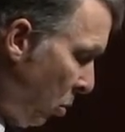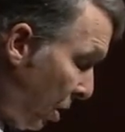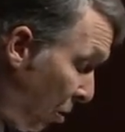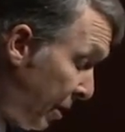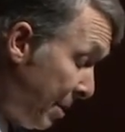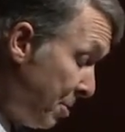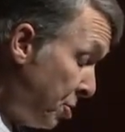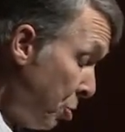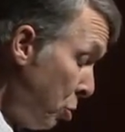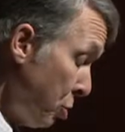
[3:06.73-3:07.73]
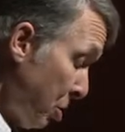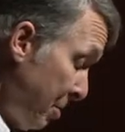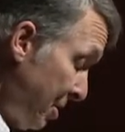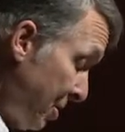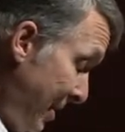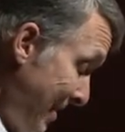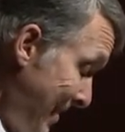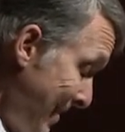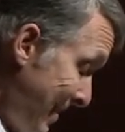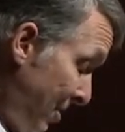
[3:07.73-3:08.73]
We're going up to Jerusalem, he
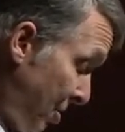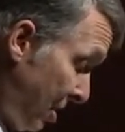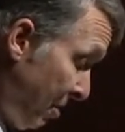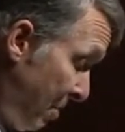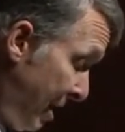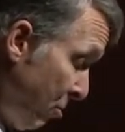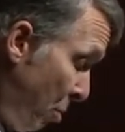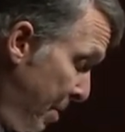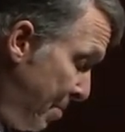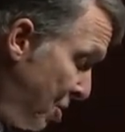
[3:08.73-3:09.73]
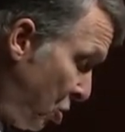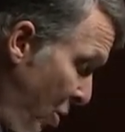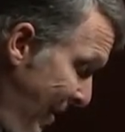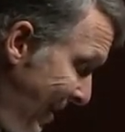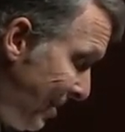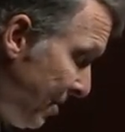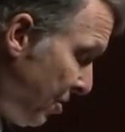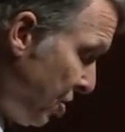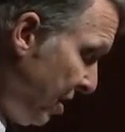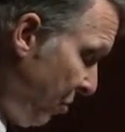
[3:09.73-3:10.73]
said, and the Son of Man will be betrayed to
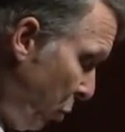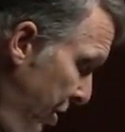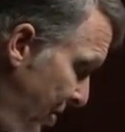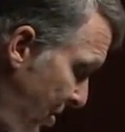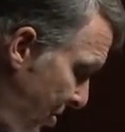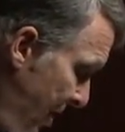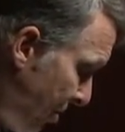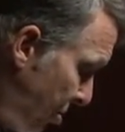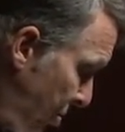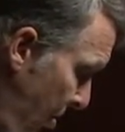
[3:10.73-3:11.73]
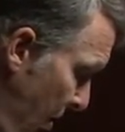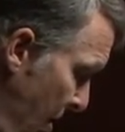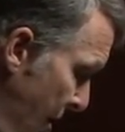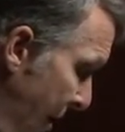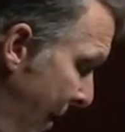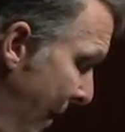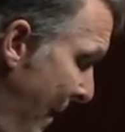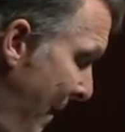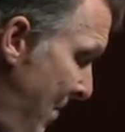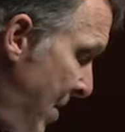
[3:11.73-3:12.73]
the chief priests and teachers of the
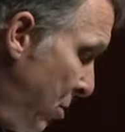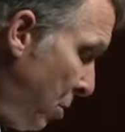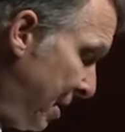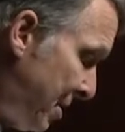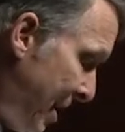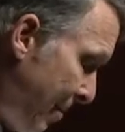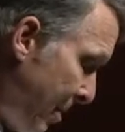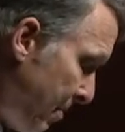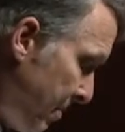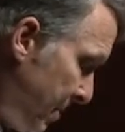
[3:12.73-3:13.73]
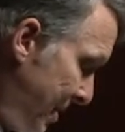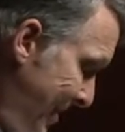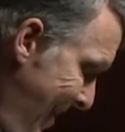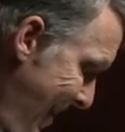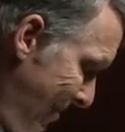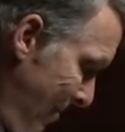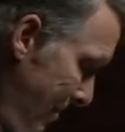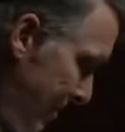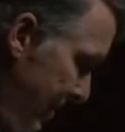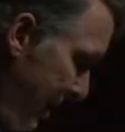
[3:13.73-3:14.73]
law. They will condemn him to
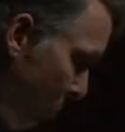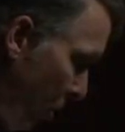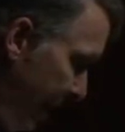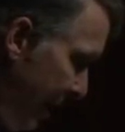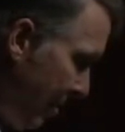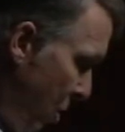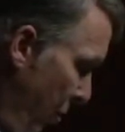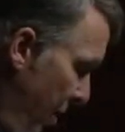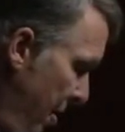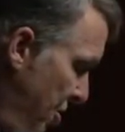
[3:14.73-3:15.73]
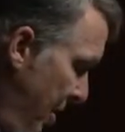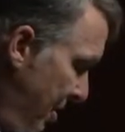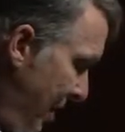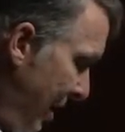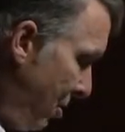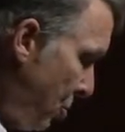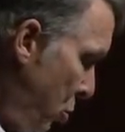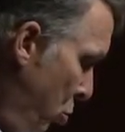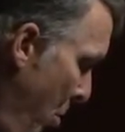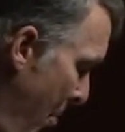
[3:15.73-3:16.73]
death and will hand him over to the
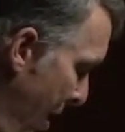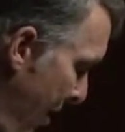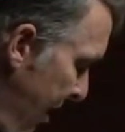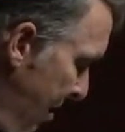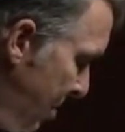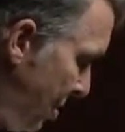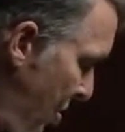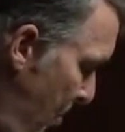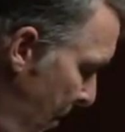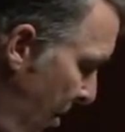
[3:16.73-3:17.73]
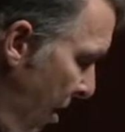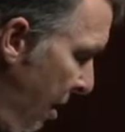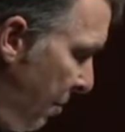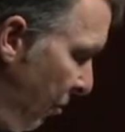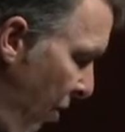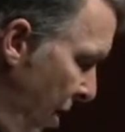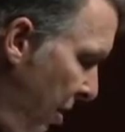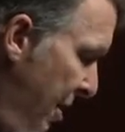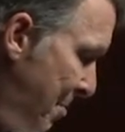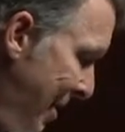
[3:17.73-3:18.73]
Gentiles, who will mock him and spit on him,
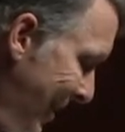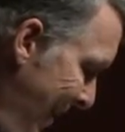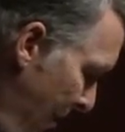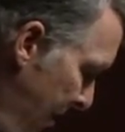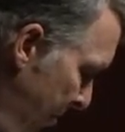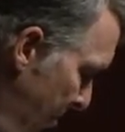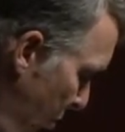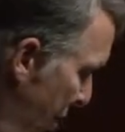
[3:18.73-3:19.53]
flog him, and kill him.